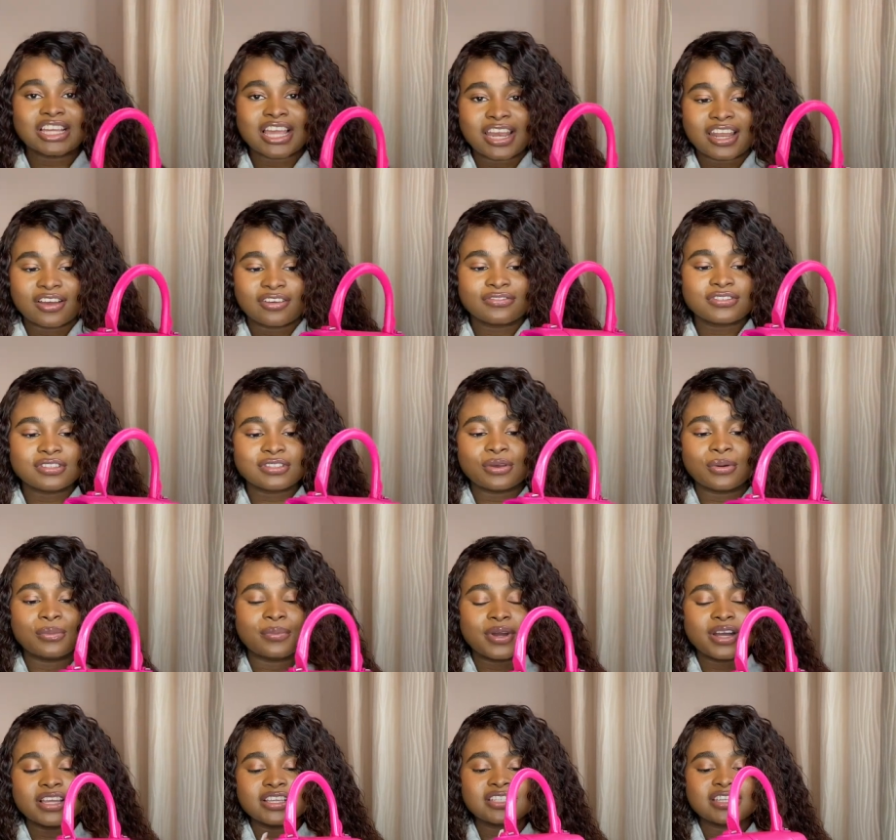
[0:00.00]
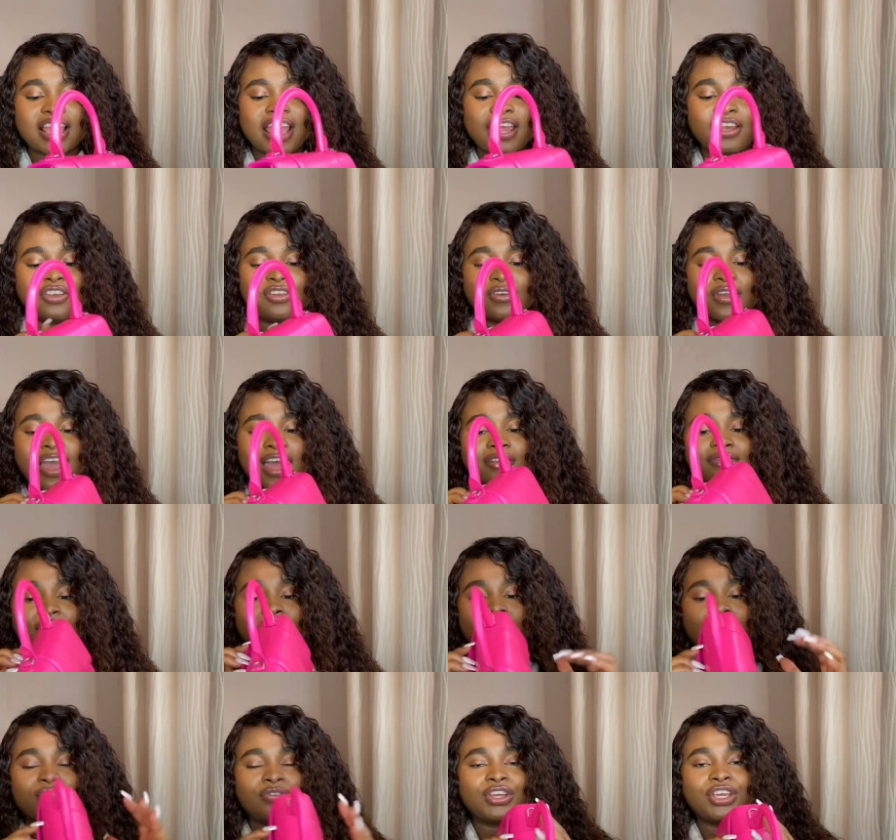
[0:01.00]
I love so much. And you have
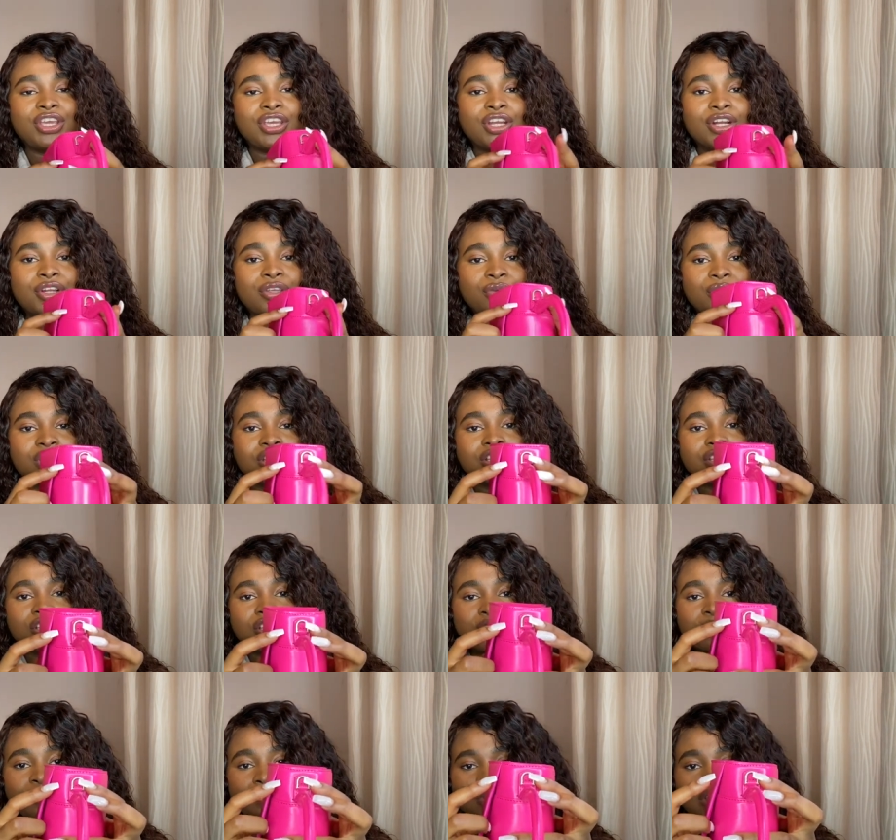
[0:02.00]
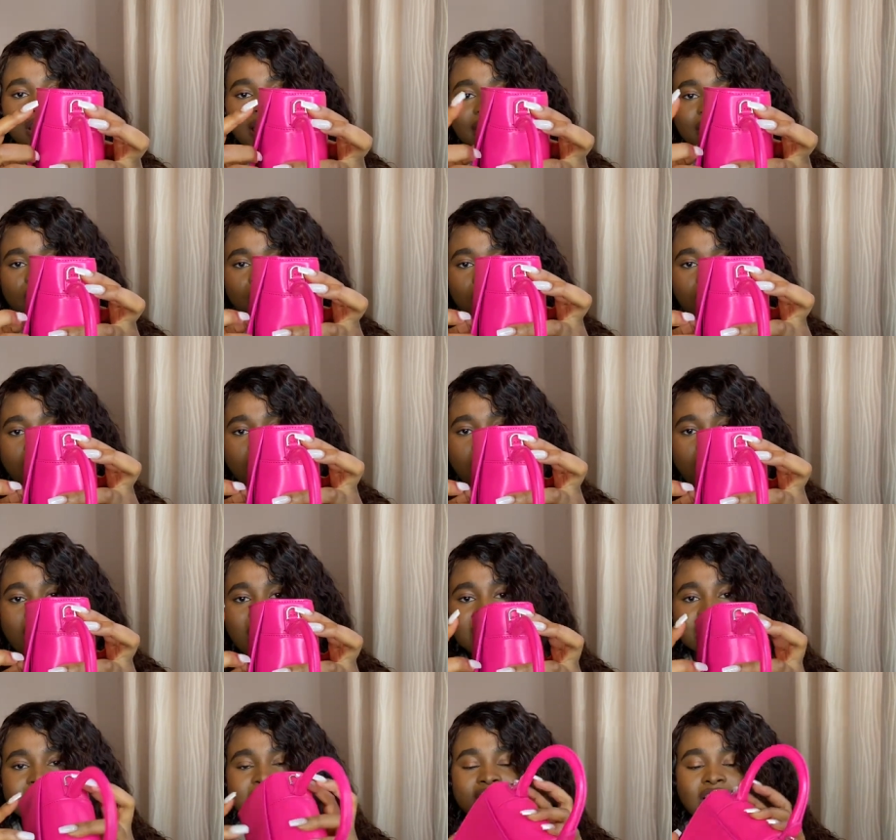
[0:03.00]
over here, you can just put like your
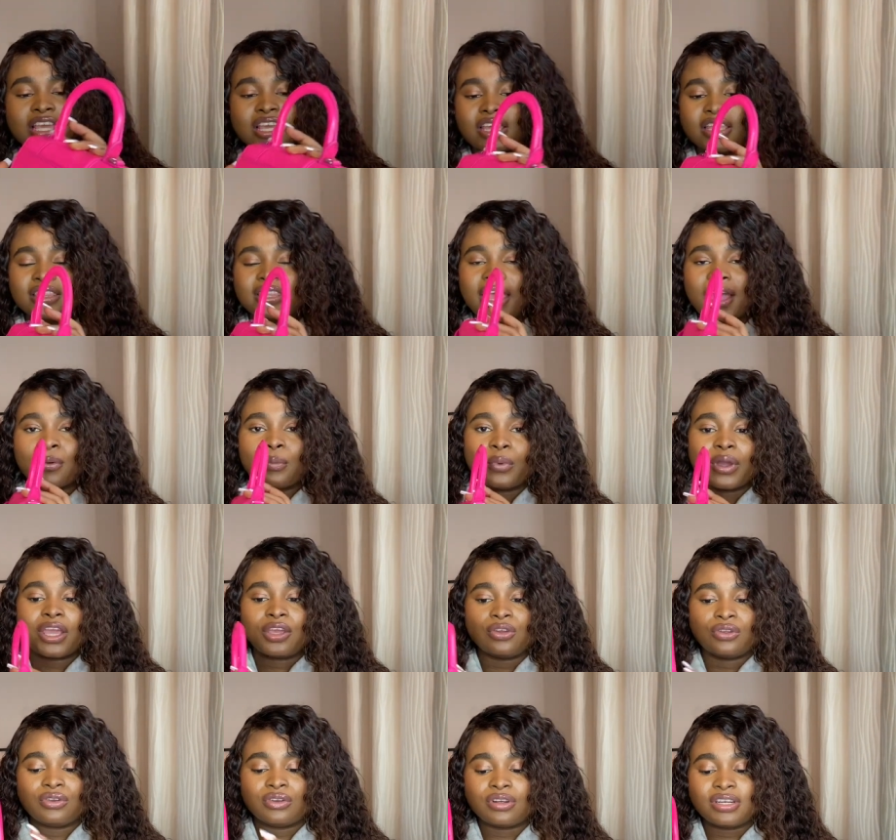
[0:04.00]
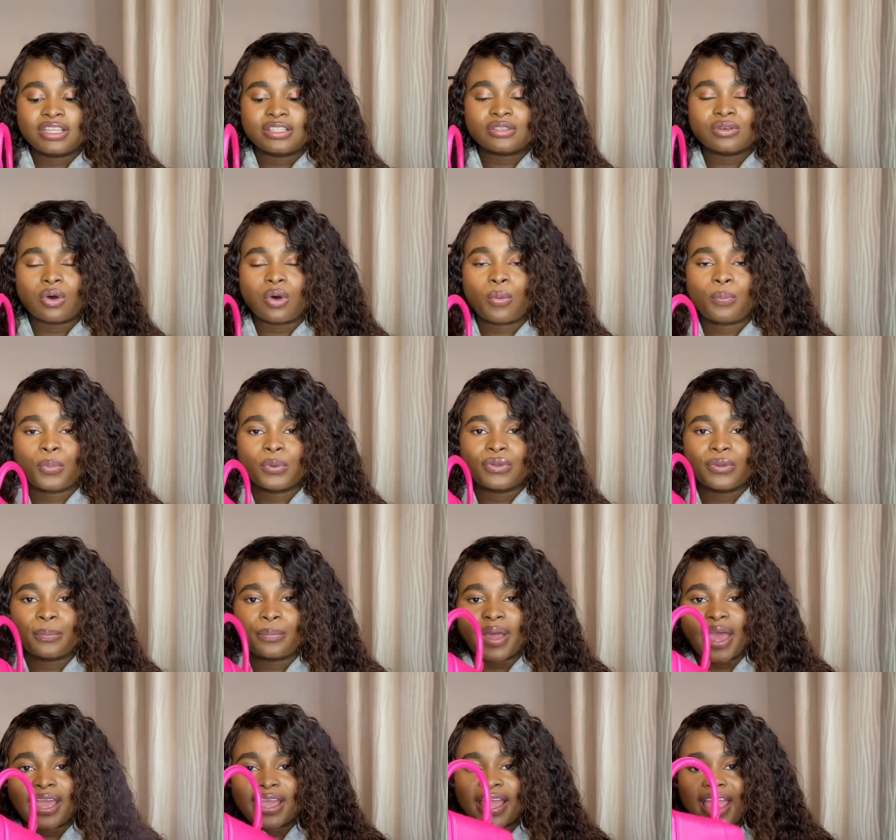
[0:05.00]
cards. That way you don't need to open the
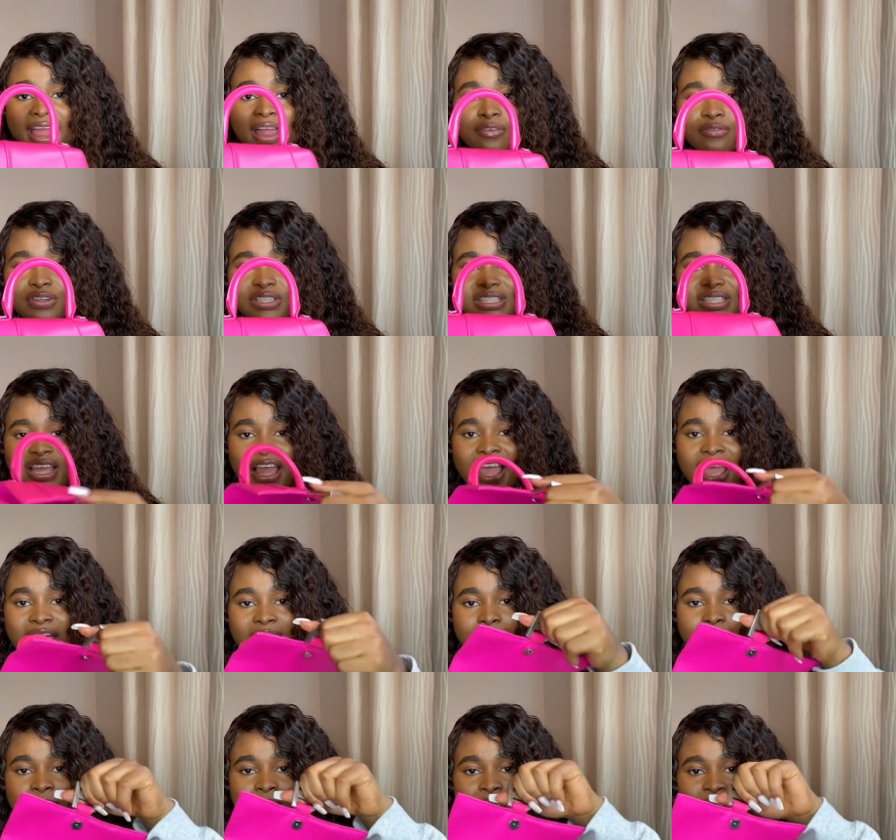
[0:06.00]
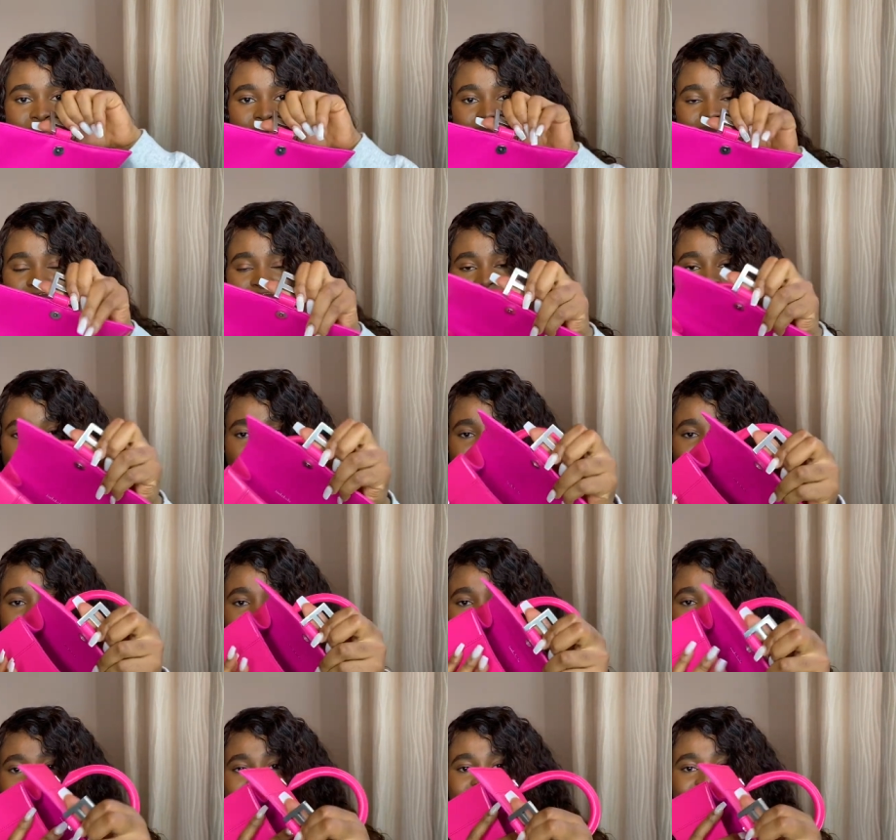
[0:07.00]
bag every time just
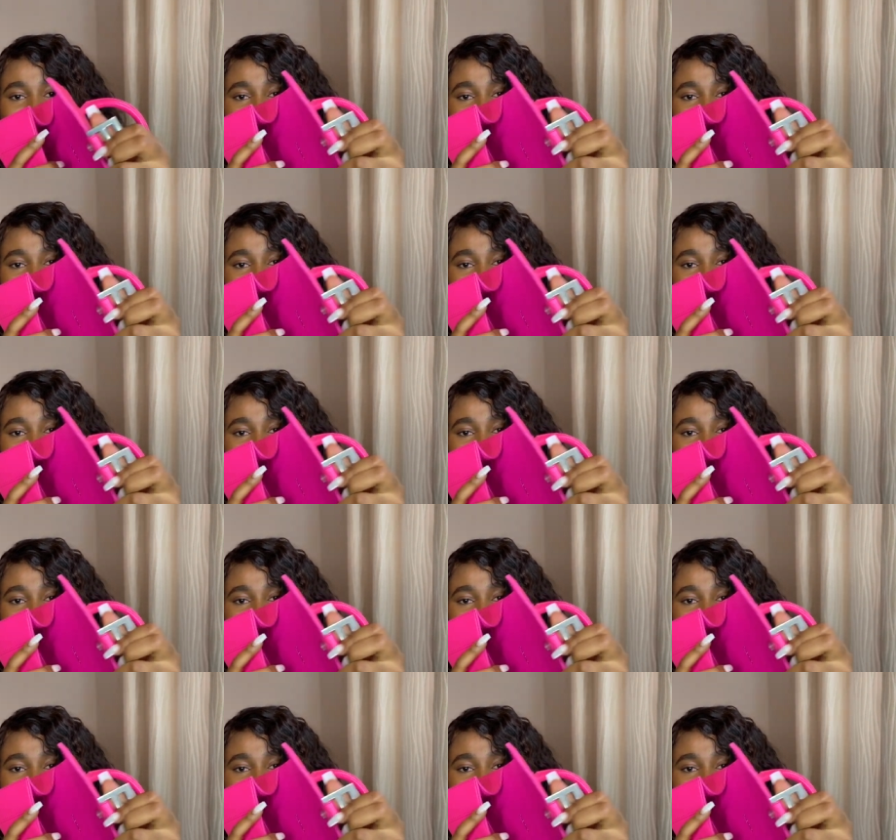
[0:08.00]
to get